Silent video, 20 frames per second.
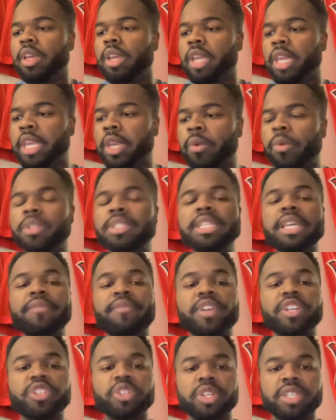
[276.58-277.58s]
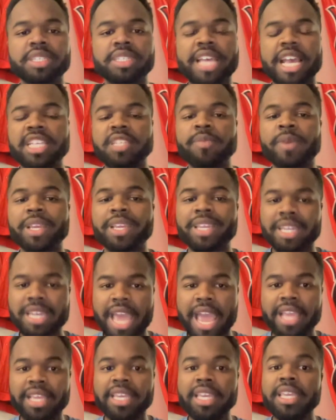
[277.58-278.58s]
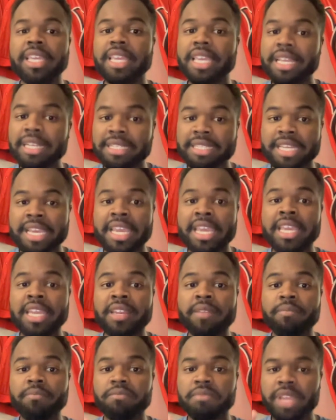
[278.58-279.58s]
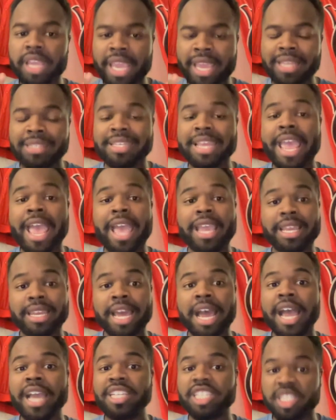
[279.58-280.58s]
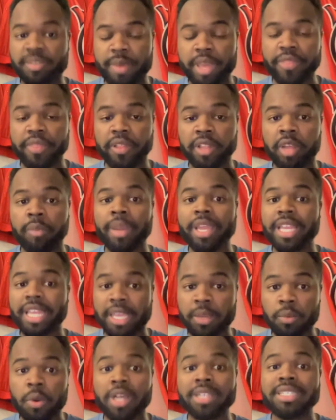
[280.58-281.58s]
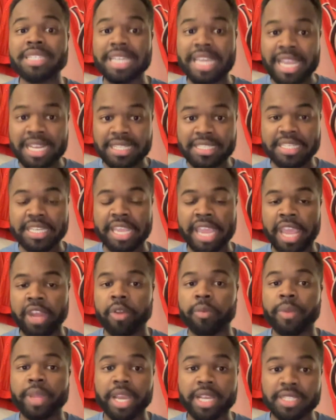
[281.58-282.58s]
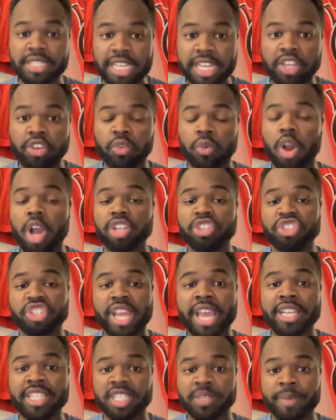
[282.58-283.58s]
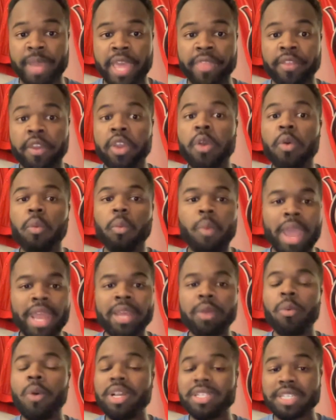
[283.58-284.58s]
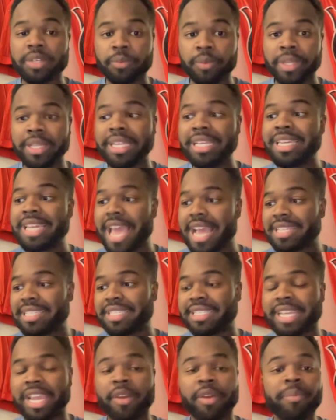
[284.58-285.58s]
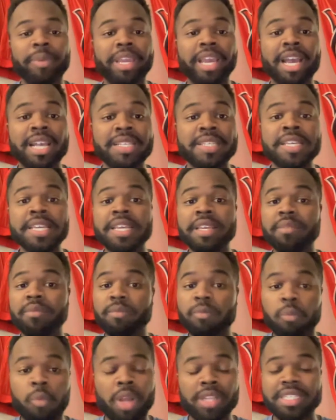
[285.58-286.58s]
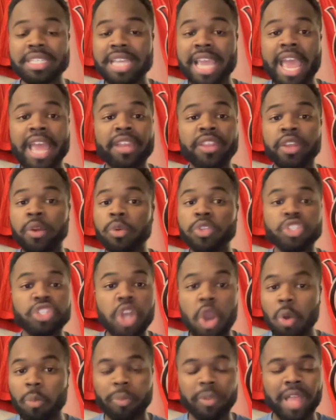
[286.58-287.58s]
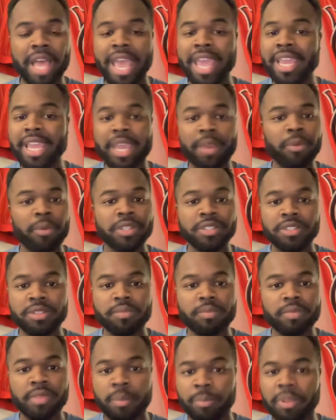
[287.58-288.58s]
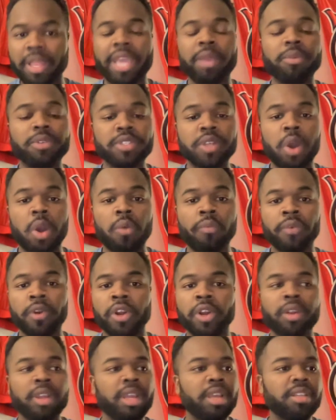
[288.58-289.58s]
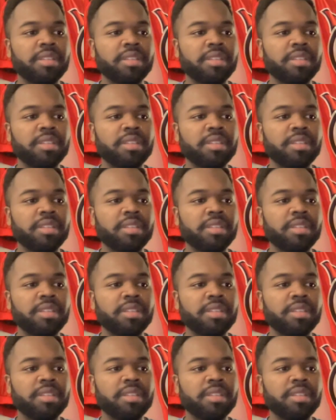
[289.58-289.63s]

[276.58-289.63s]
here was the official assessment. Konecny, he did antagonize Smith a little bit. He was the instigator because he cross-checked Smith when it wasn't really necessary because once again, there was no play. It was the play was over.